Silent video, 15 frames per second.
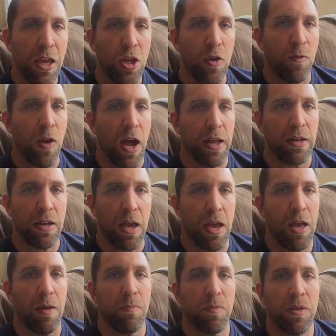You've got
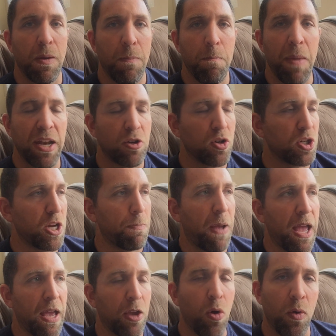some mentorship.
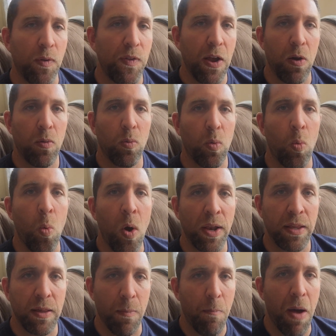I go in there
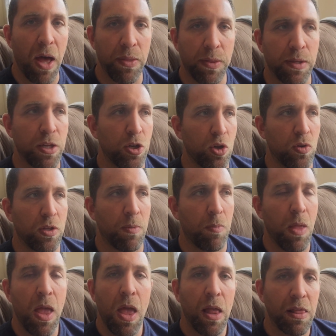once a month to do
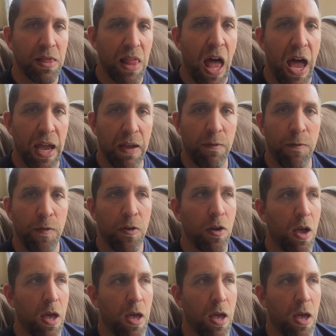some live